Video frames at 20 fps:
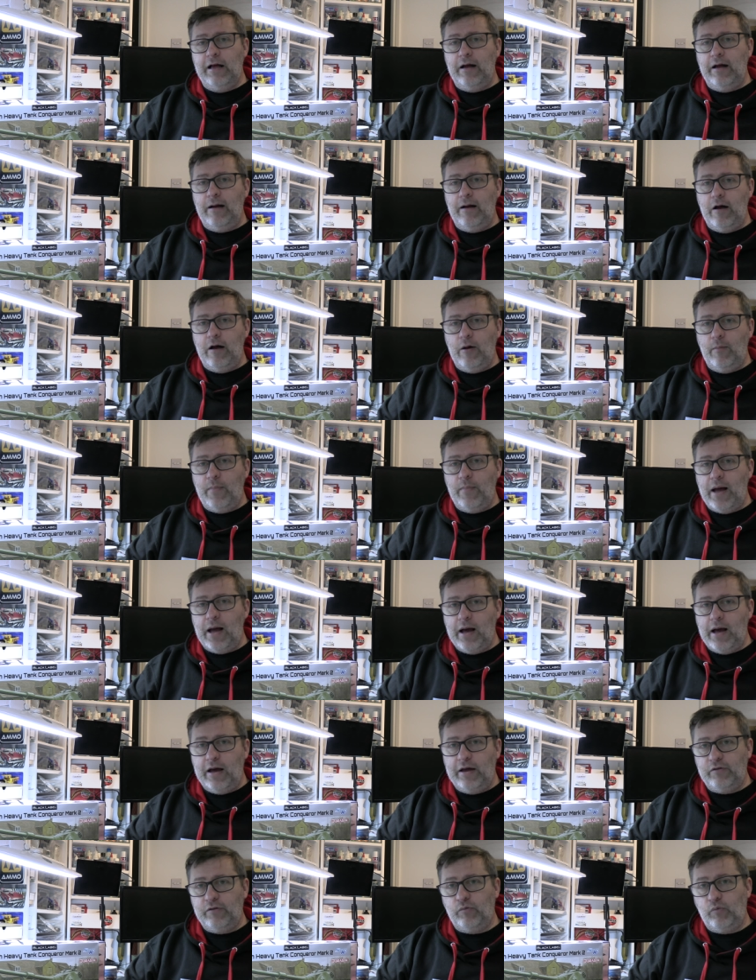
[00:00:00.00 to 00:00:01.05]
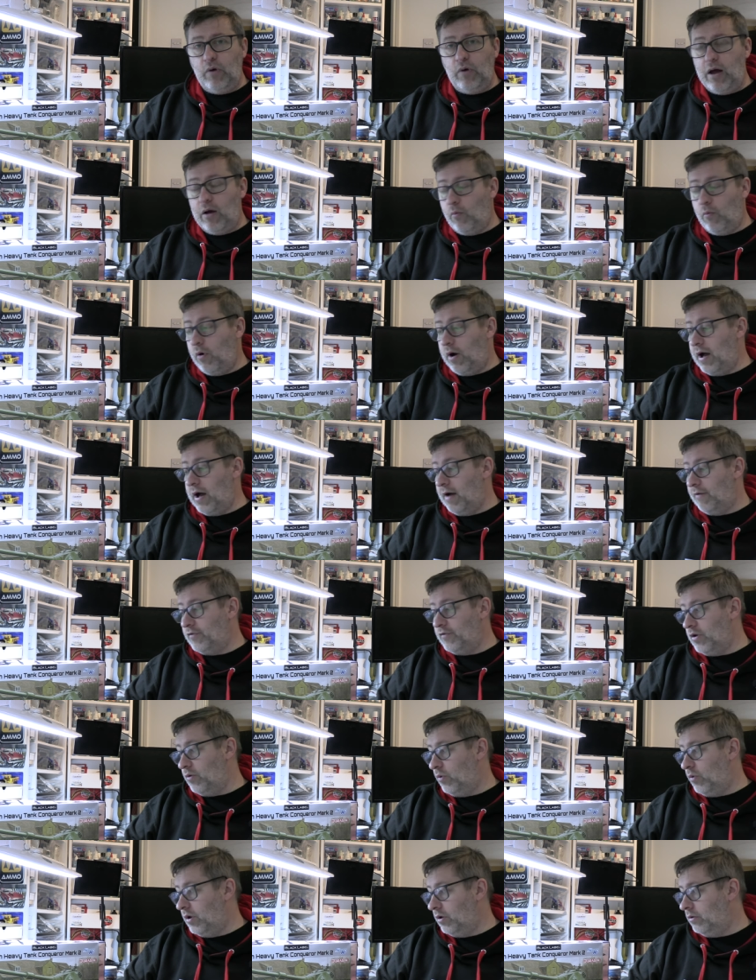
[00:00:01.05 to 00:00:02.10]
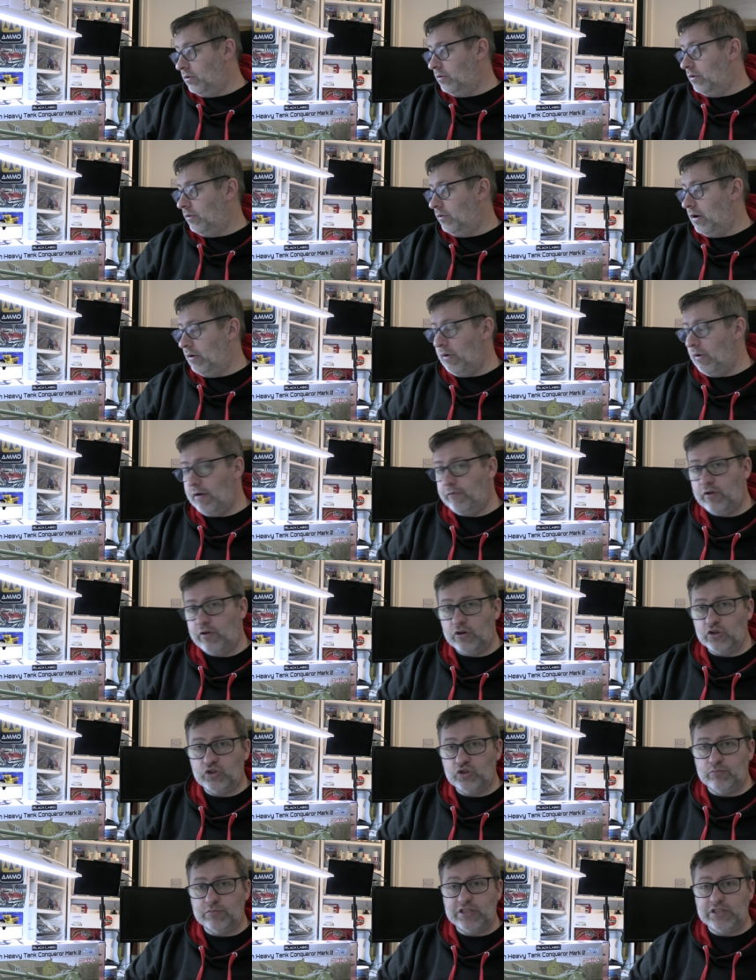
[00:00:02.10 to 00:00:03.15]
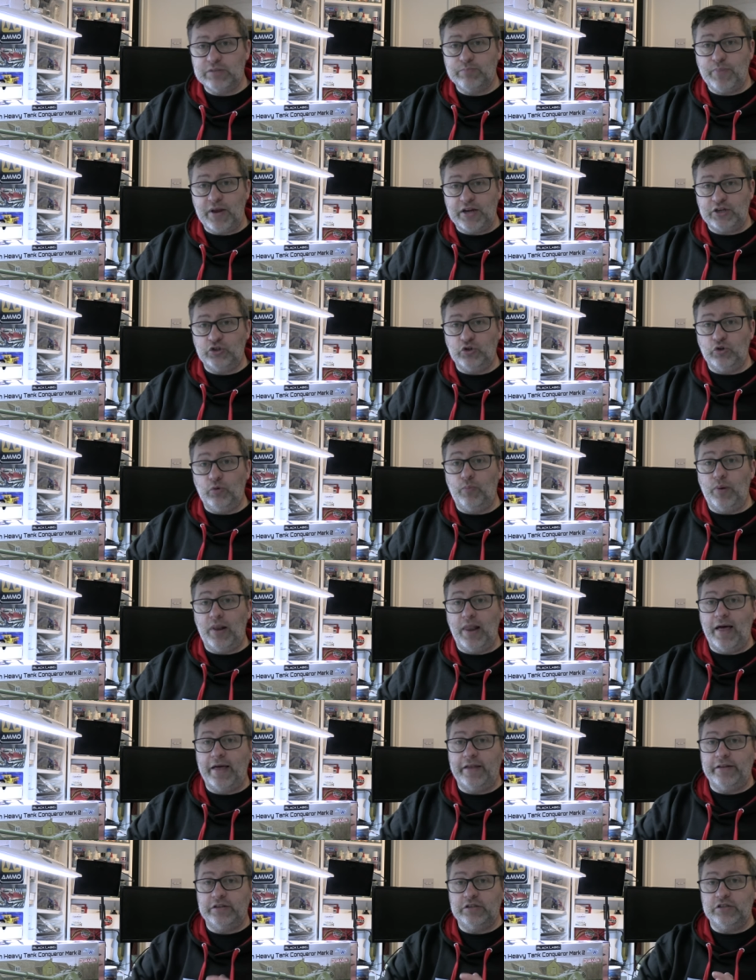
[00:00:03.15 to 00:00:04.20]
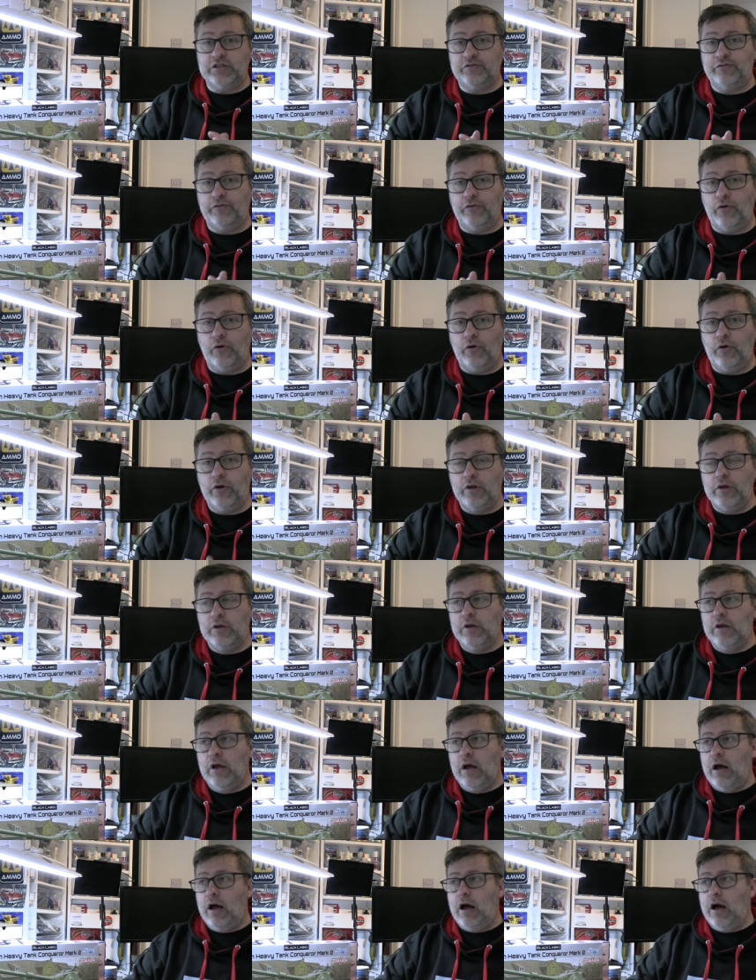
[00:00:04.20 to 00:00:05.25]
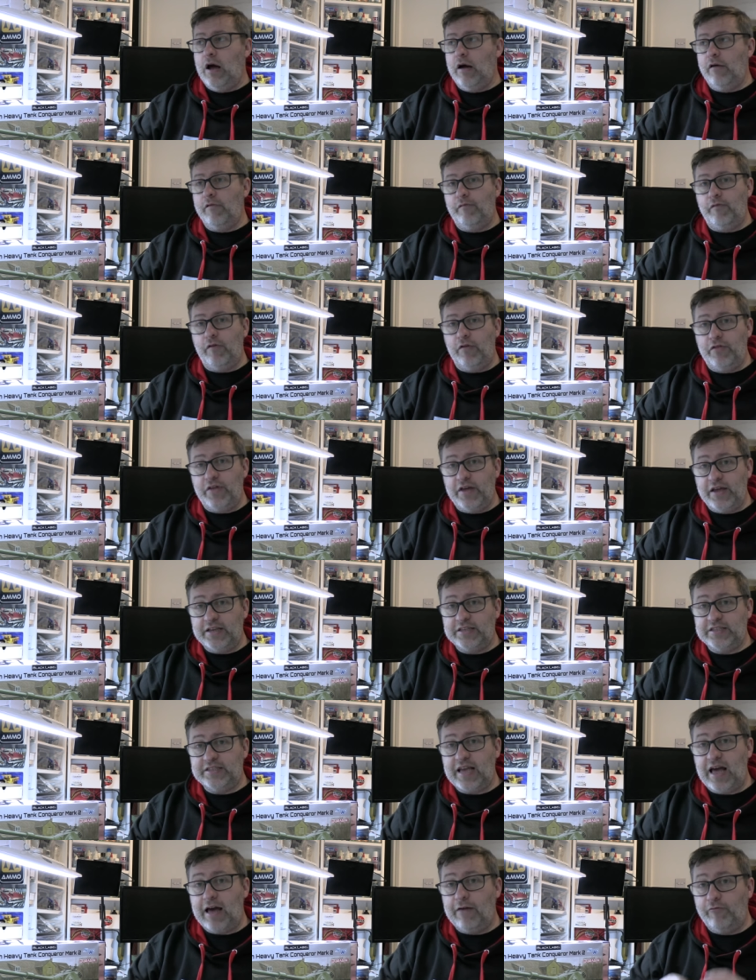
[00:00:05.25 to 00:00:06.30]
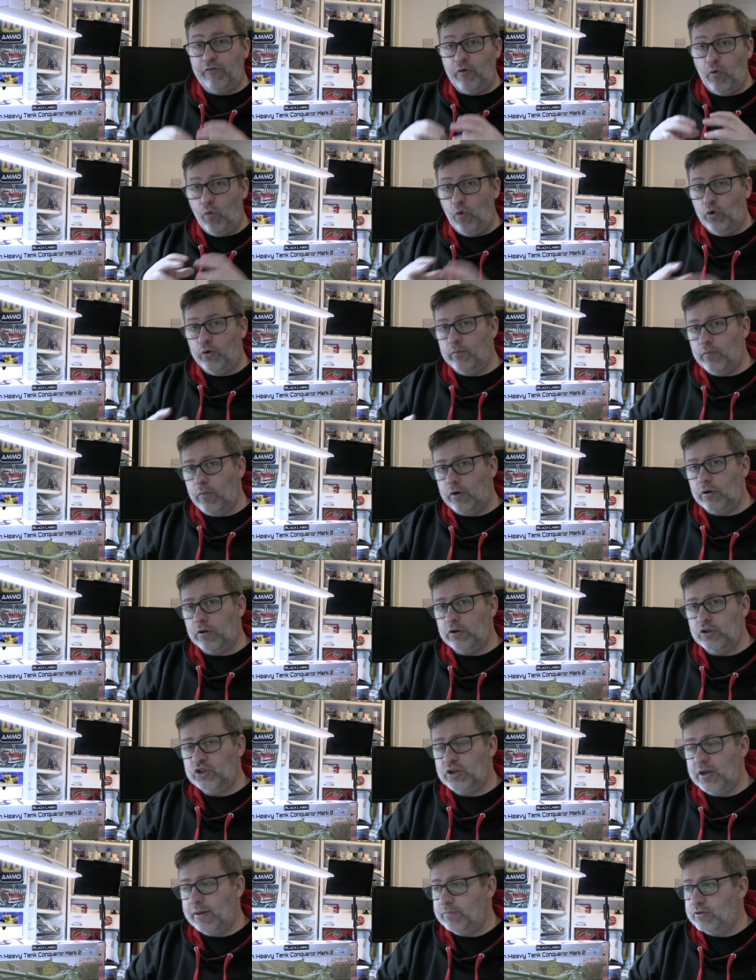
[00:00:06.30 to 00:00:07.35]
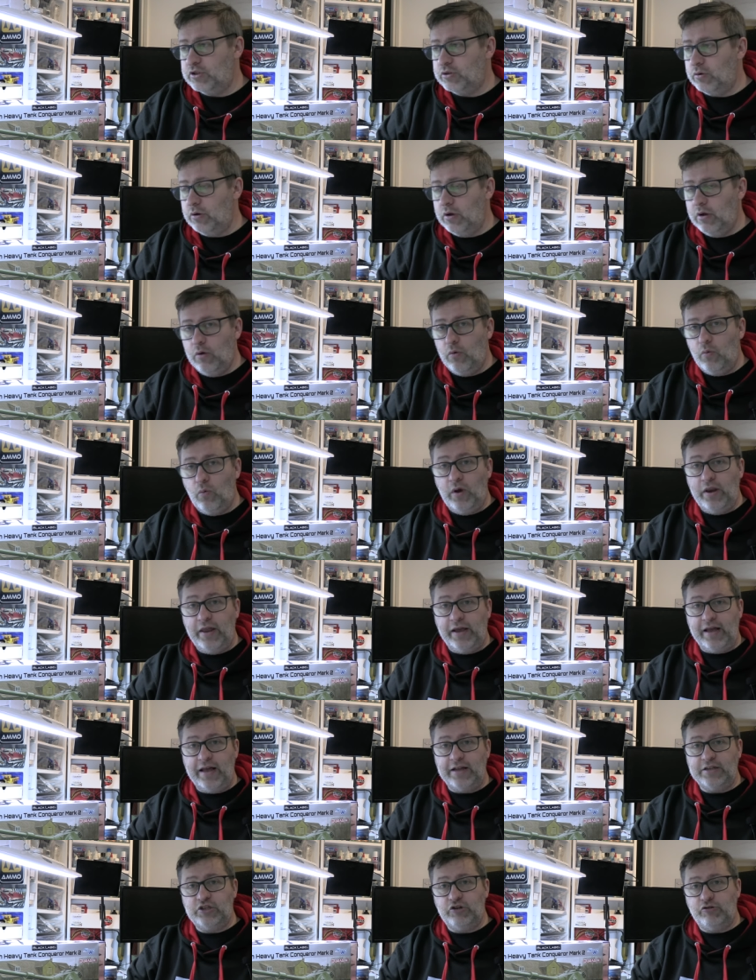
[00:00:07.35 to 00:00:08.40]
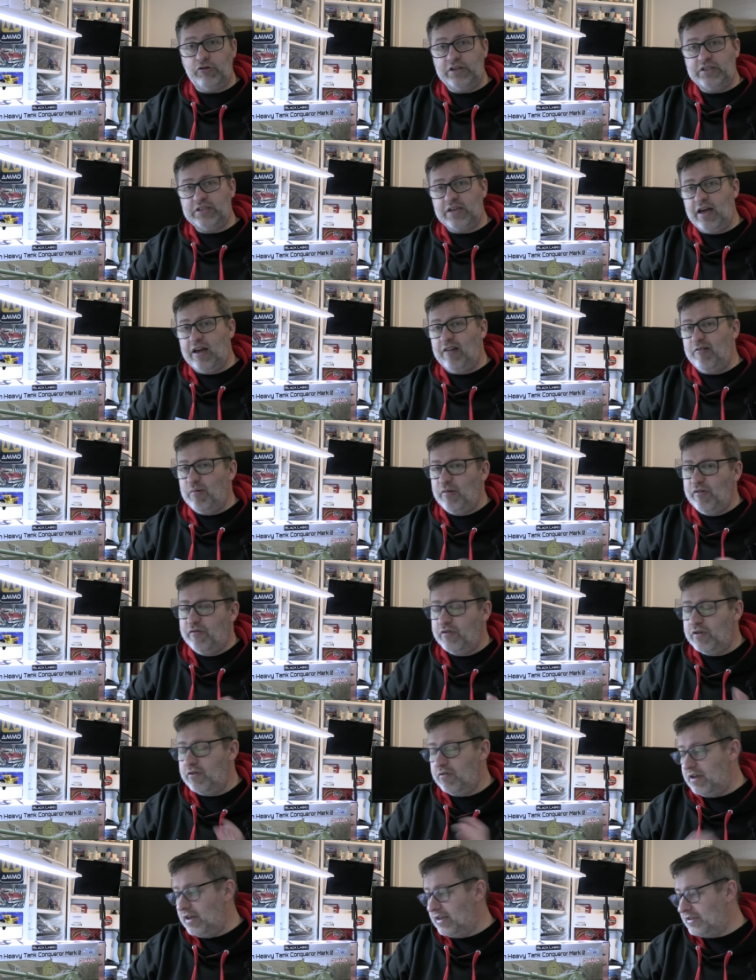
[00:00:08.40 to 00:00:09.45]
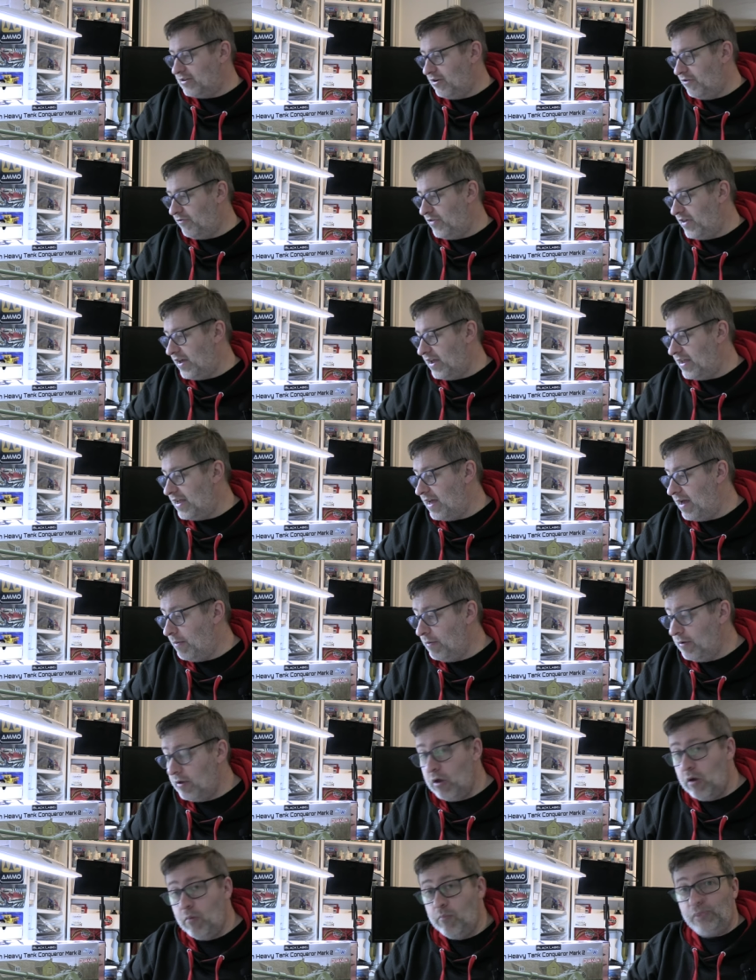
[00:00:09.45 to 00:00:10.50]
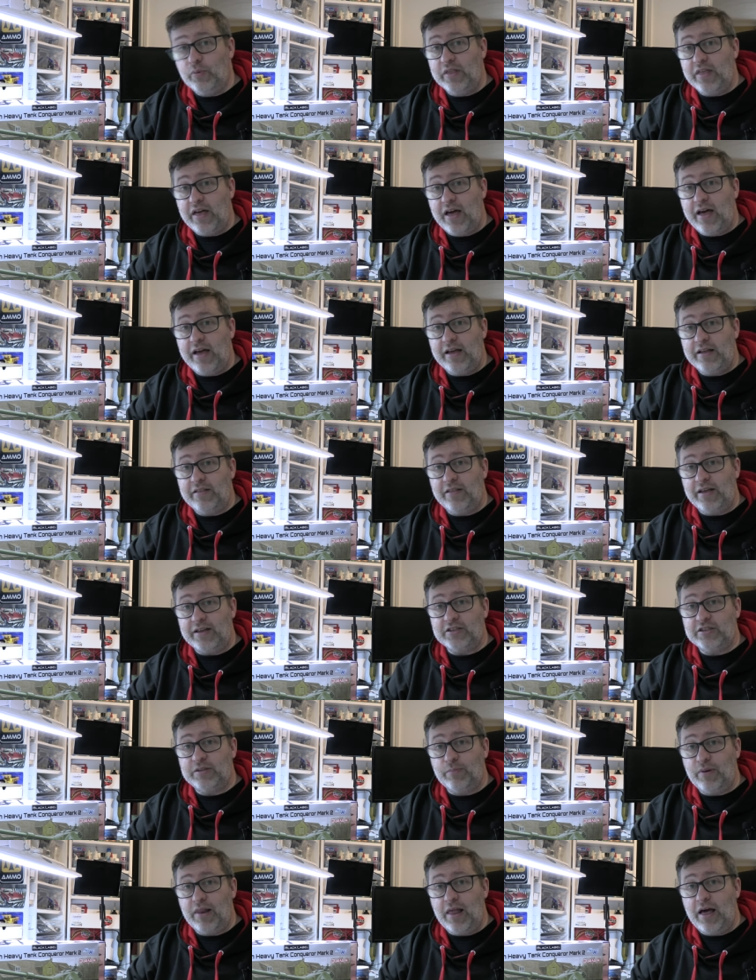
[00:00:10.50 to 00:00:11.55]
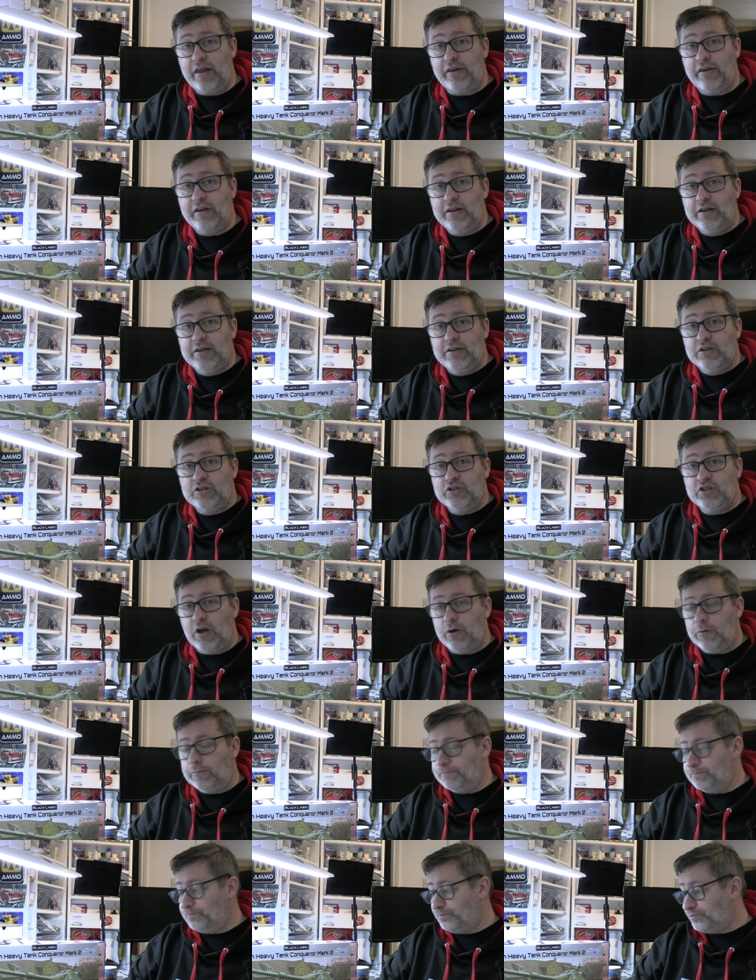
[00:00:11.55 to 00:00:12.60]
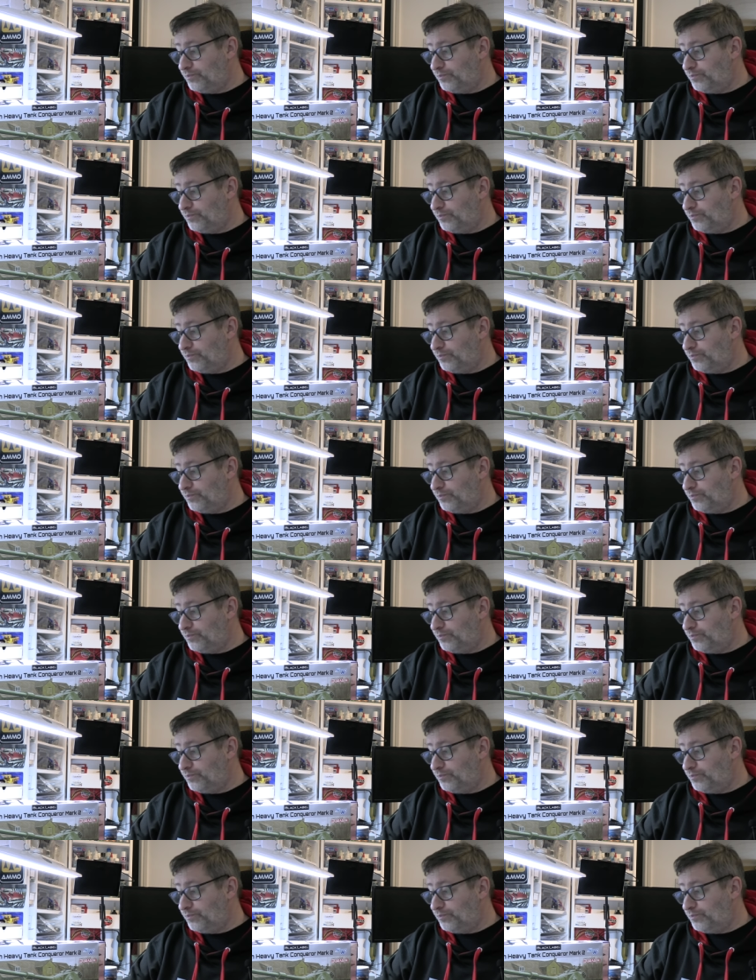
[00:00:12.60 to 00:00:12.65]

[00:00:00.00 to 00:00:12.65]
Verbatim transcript: um, and, and what have you. We'll, oh, I've got some special plans for, uh, for this and for wooden model ships when I get to retire. I'm a few years off that, yeah. Still be there. That's the plan. So,